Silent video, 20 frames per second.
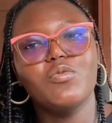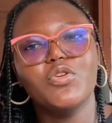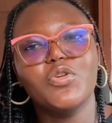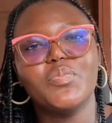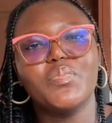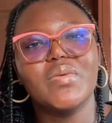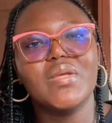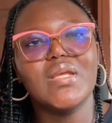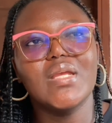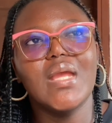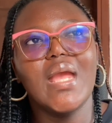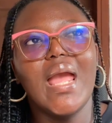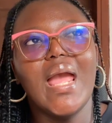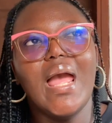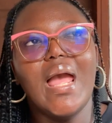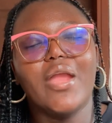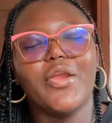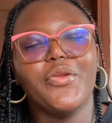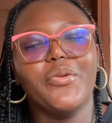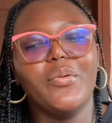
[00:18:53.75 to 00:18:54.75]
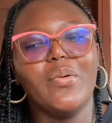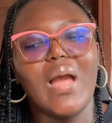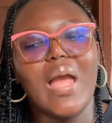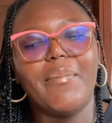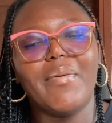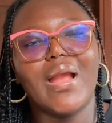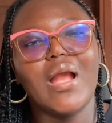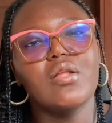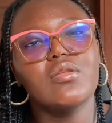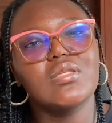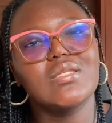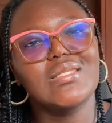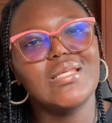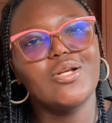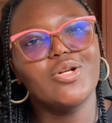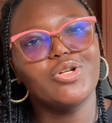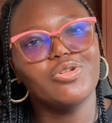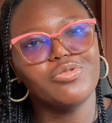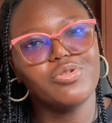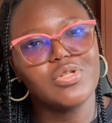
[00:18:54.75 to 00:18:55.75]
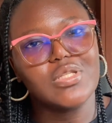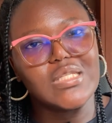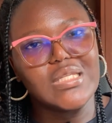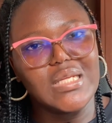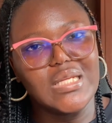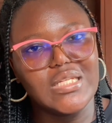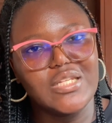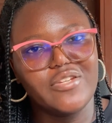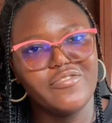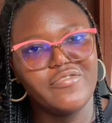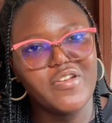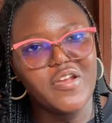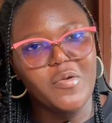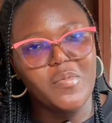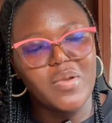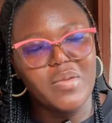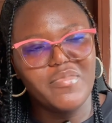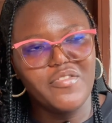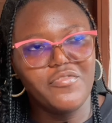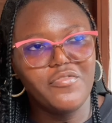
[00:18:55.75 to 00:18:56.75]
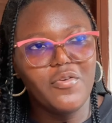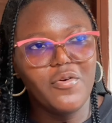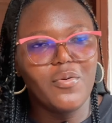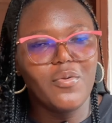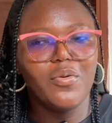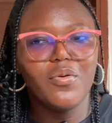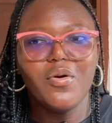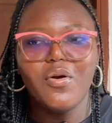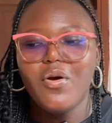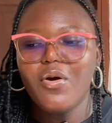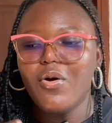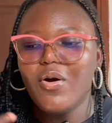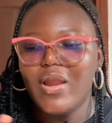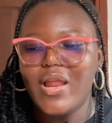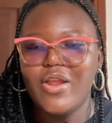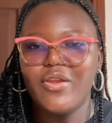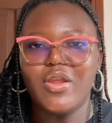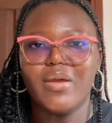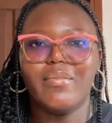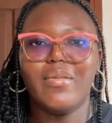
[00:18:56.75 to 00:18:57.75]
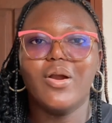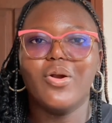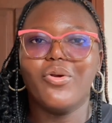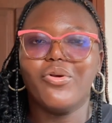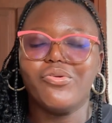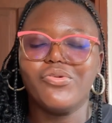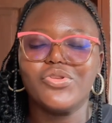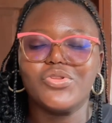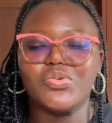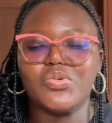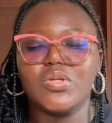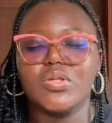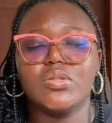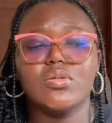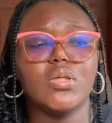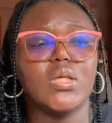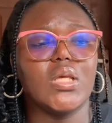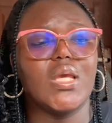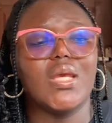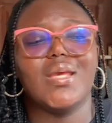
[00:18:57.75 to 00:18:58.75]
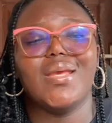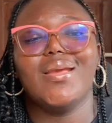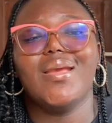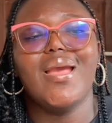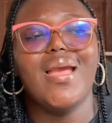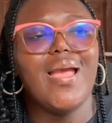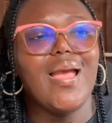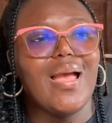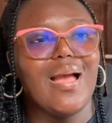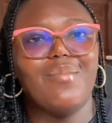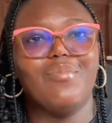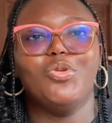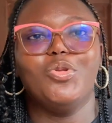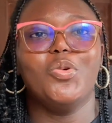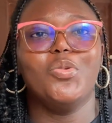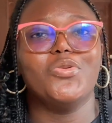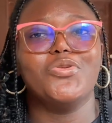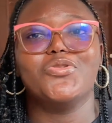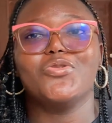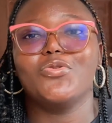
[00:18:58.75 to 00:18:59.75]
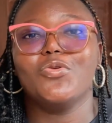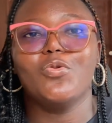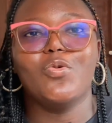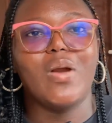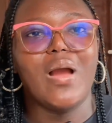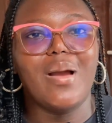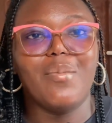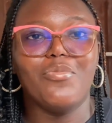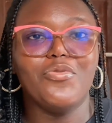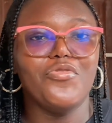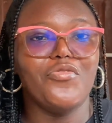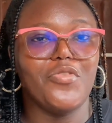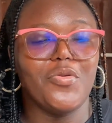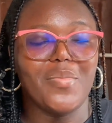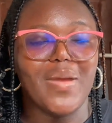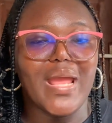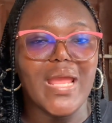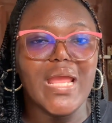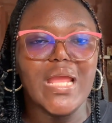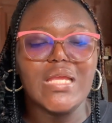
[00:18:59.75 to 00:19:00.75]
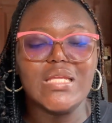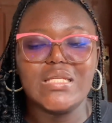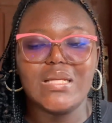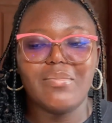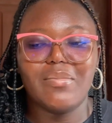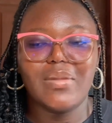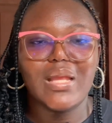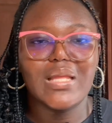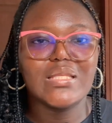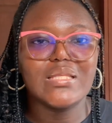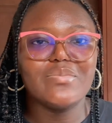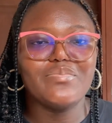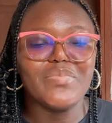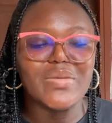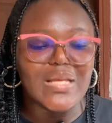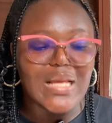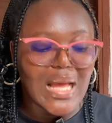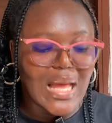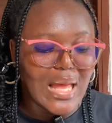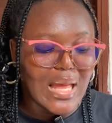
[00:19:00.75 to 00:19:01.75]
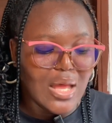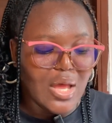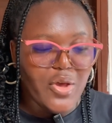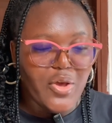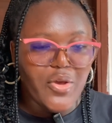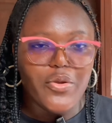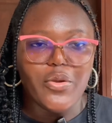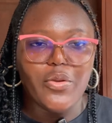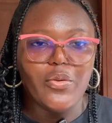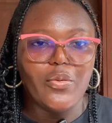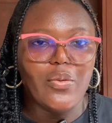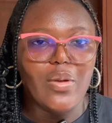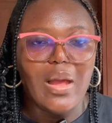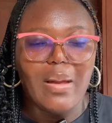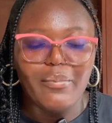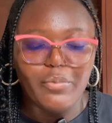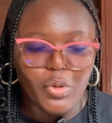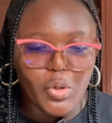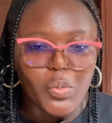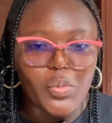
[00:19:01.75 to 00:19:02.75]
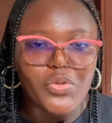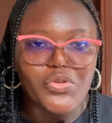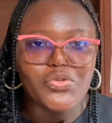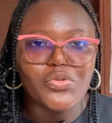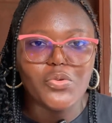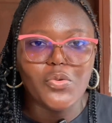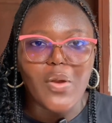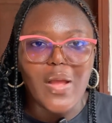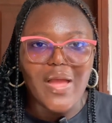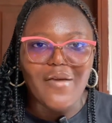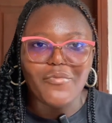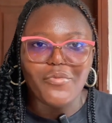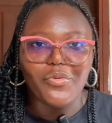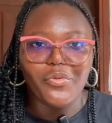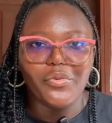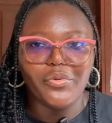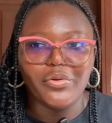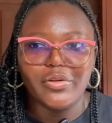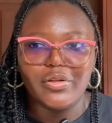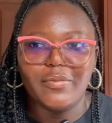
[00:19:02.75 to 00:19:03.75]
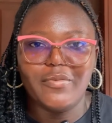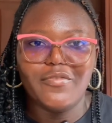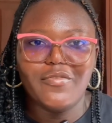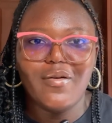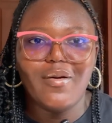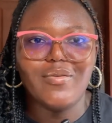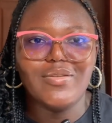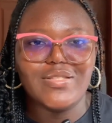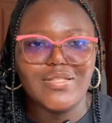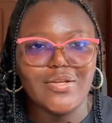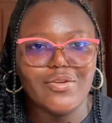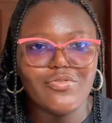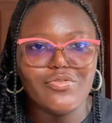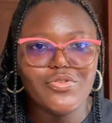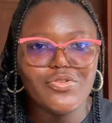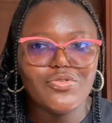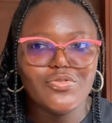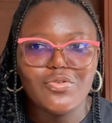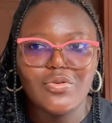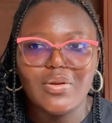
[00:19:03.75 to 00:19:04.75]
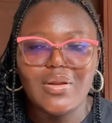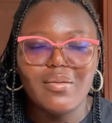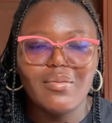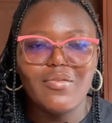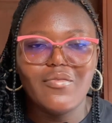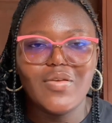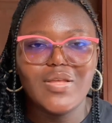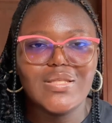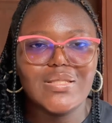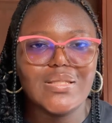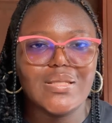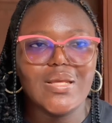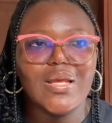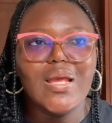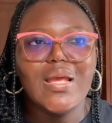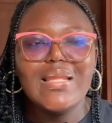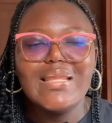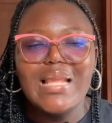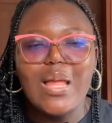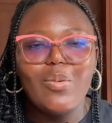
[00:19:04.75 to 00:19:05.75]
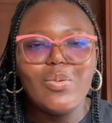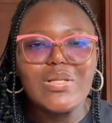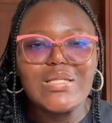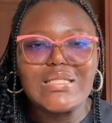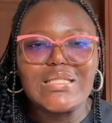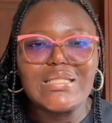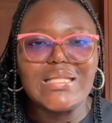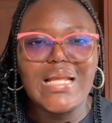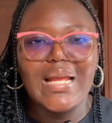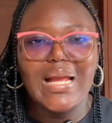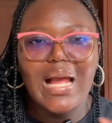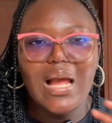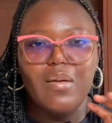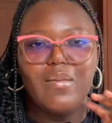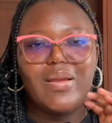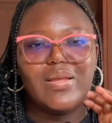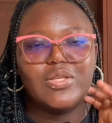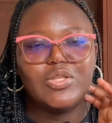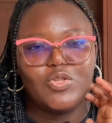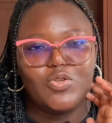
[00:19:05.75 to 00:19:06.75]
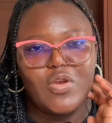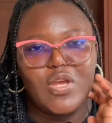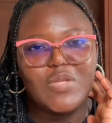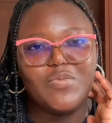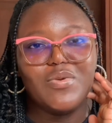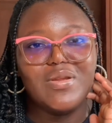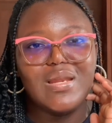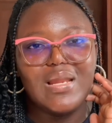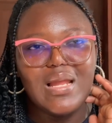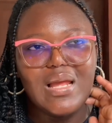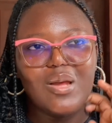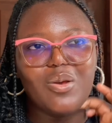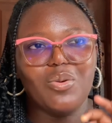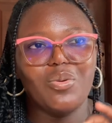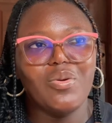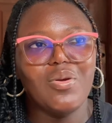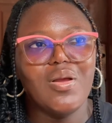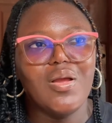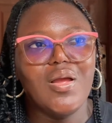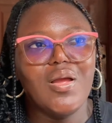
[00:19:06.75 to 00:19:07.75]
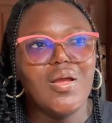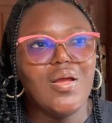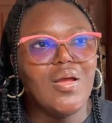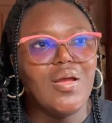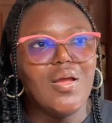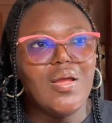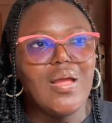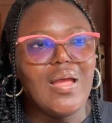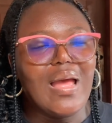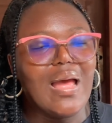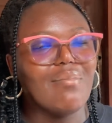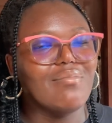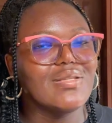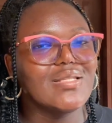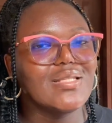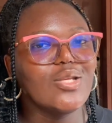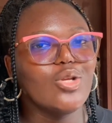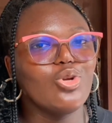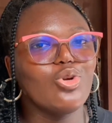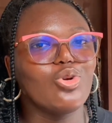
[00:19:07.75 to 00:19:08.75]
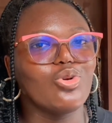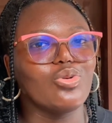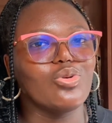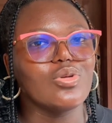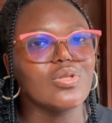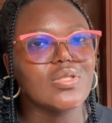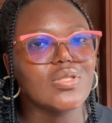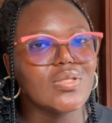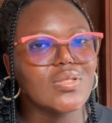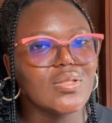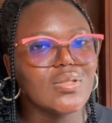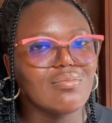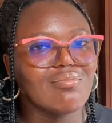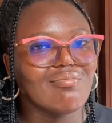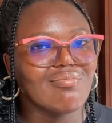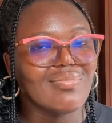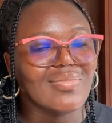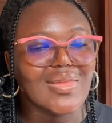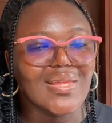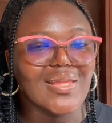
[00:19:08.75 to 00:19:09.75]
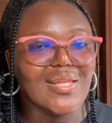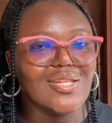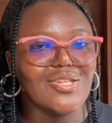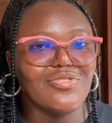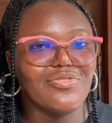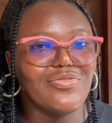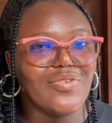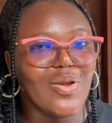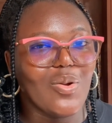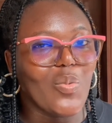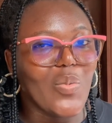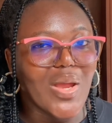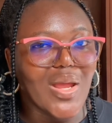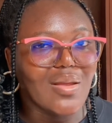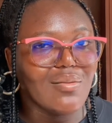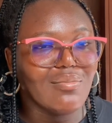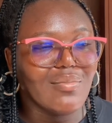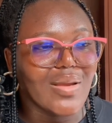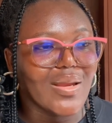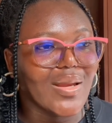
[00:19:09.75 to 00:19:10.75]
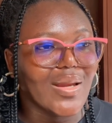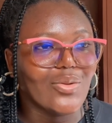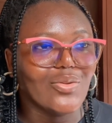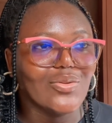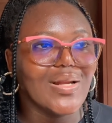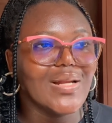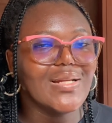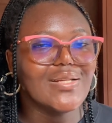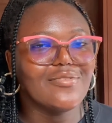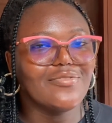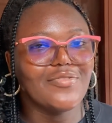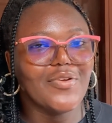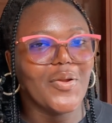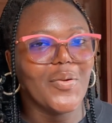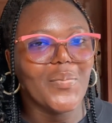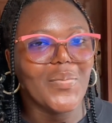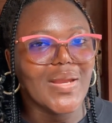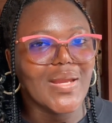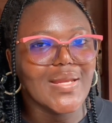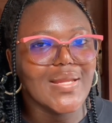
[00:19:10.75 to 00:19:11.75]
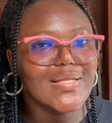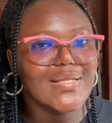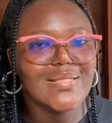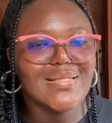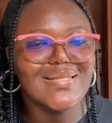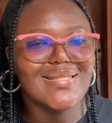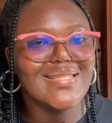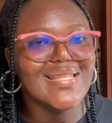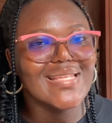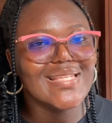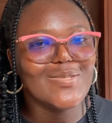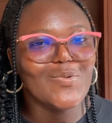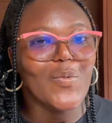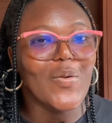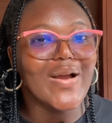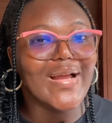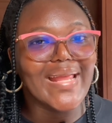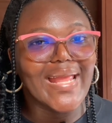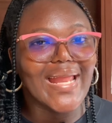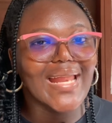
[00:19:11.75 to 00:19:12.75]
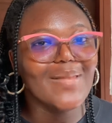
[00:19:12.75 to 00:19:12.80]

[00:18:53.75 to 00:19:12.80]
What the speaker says: would be, I began to see growth in a different way. Before, all I knew about growth was, okay, I'm done with school, I'm moving my age, I'm getting bigger, I'm done with school, I have grown. Before I was in secondary school, now university. That was how I saw it. But now, I'm seeing growth in a different way. In a totally different way. This past 1